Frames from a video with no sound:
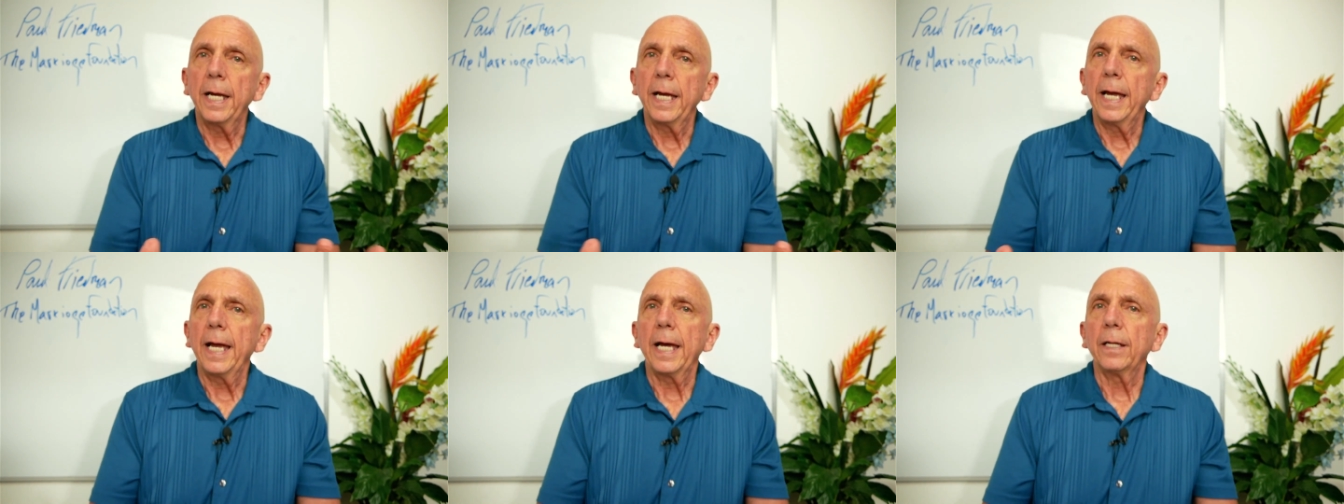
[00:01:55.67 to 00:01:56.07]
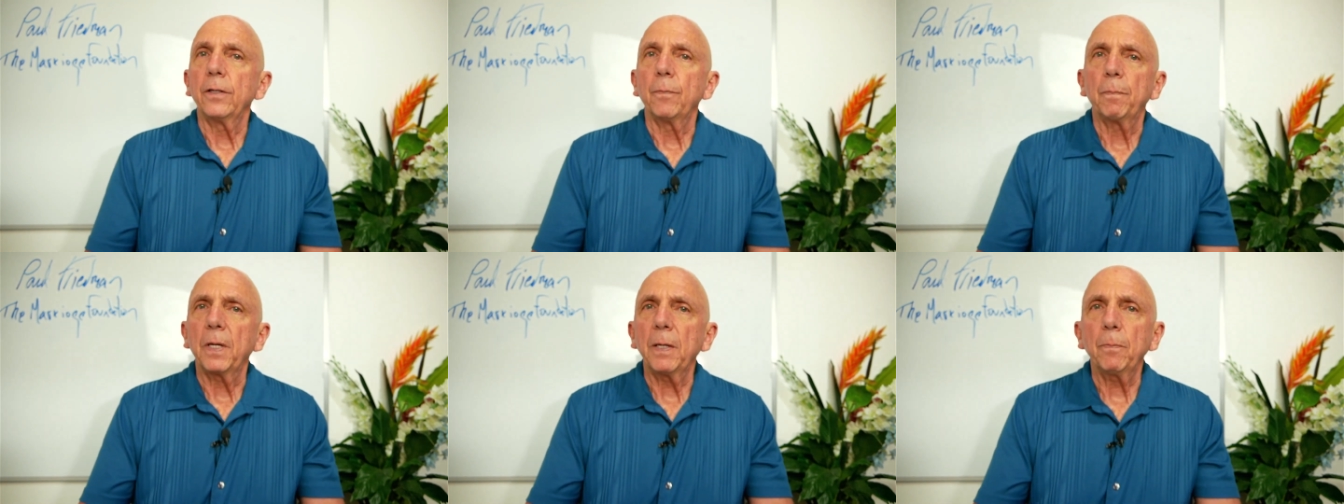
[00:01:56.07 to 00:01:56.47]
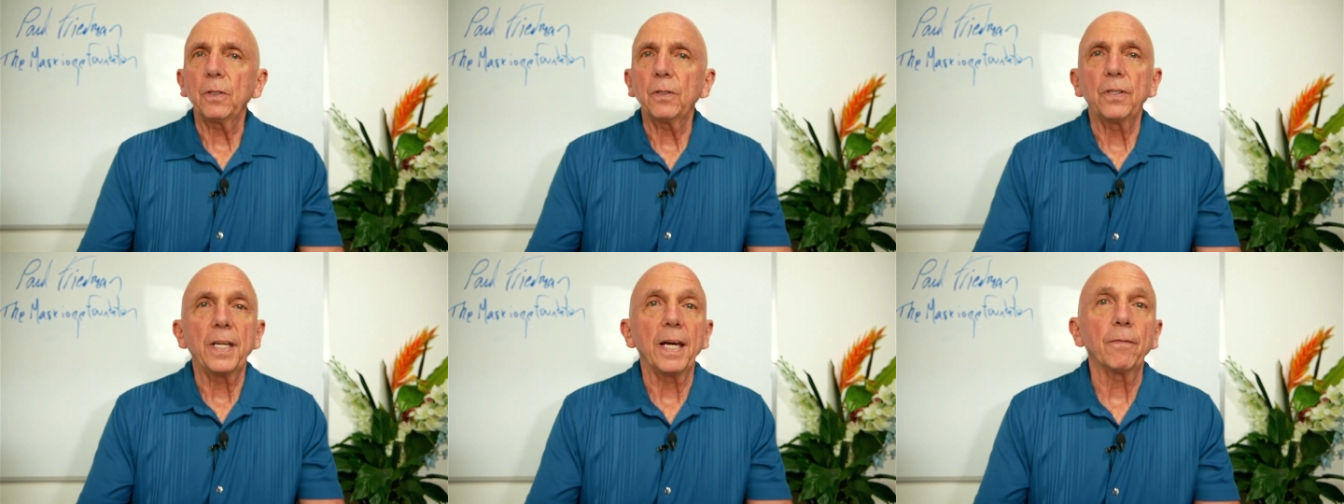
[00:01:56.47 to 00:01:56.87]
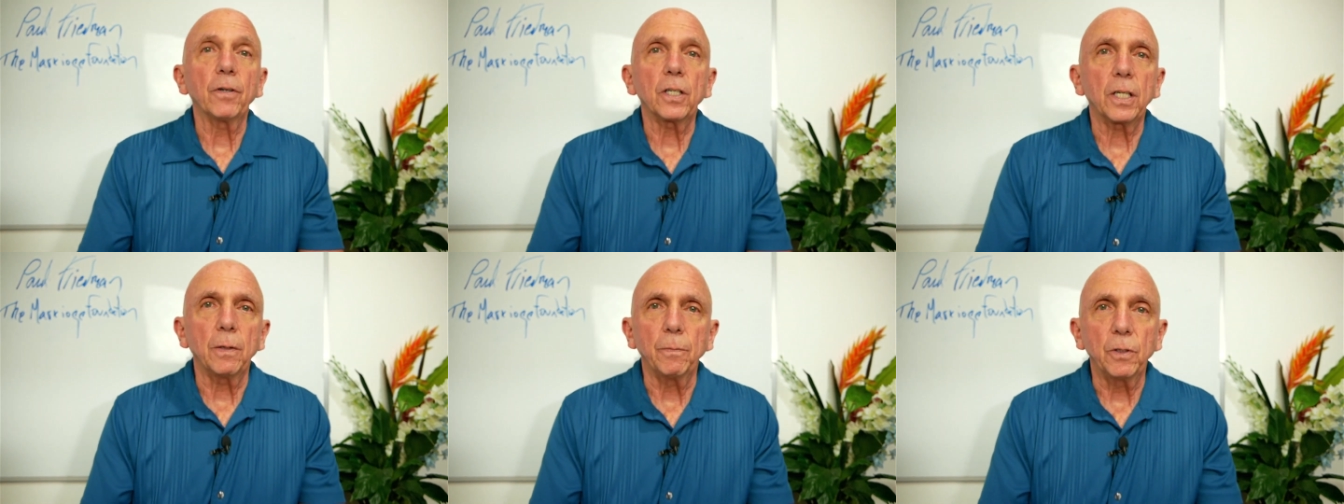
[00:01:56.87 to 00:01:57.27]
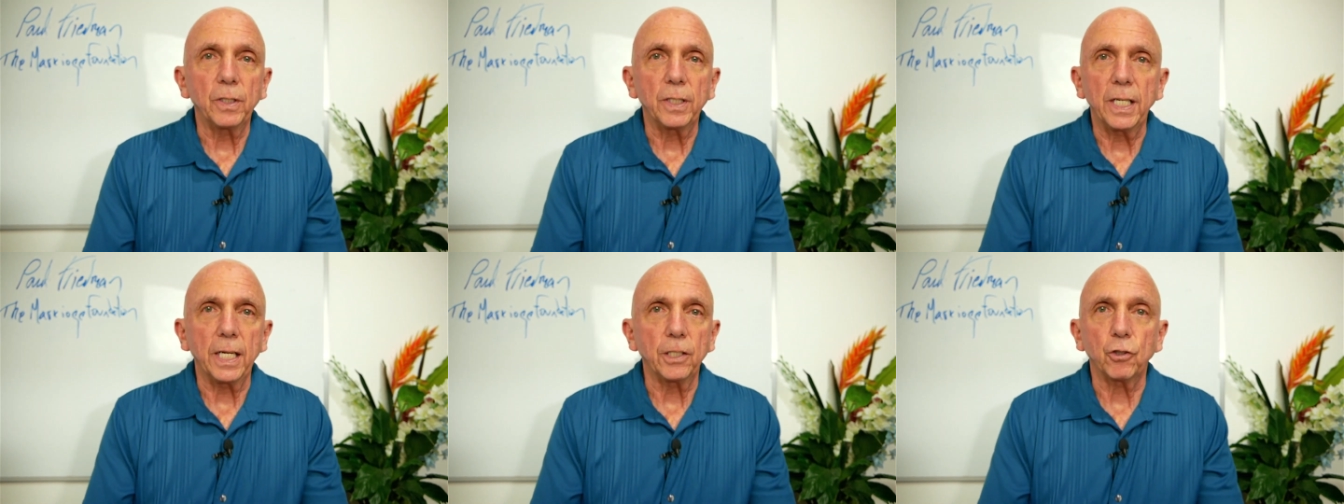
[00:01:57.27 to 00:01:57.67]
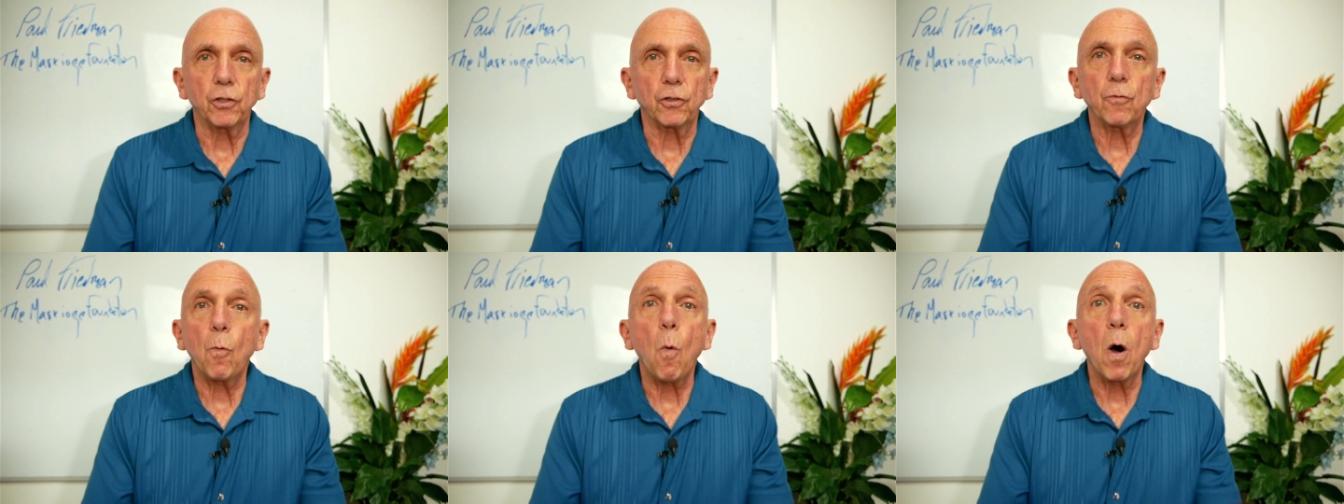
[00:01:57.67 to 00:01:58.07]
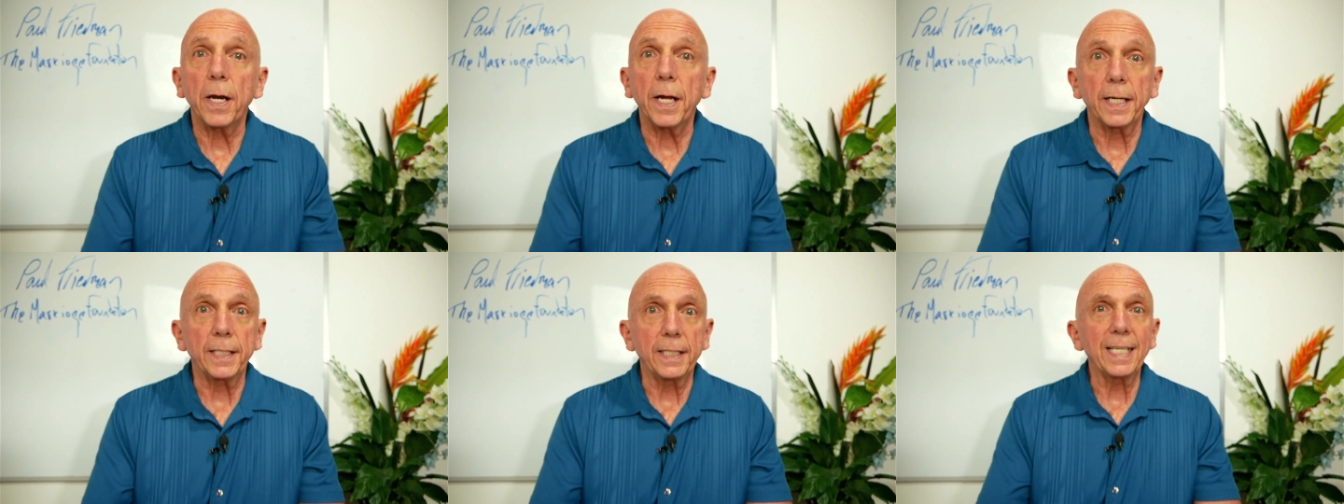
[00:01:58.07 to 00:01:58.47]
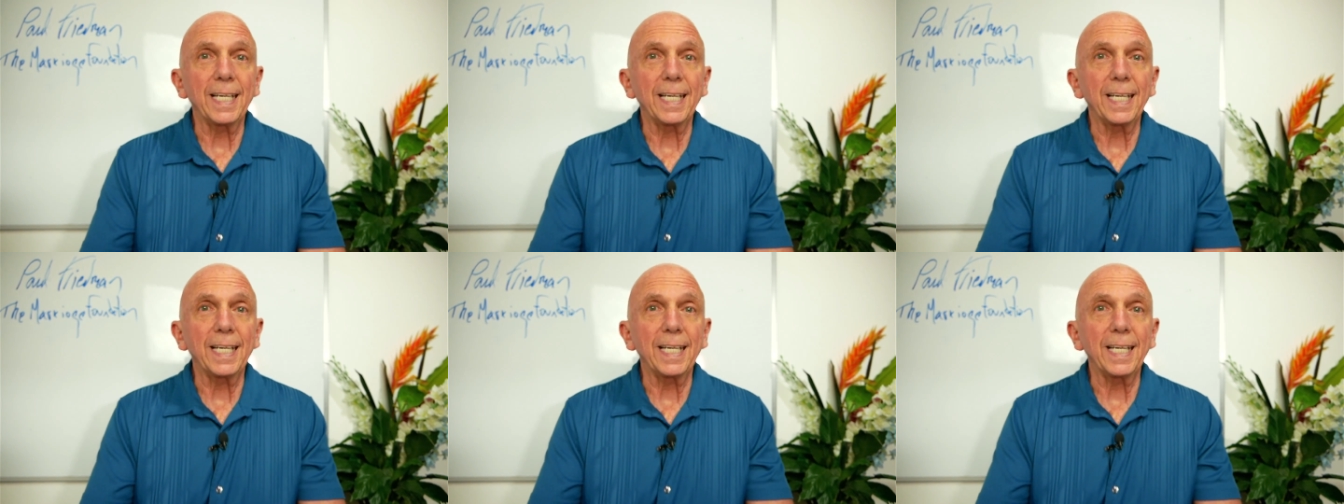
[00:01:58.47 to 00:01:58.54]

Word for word: And people never communicate just one idea.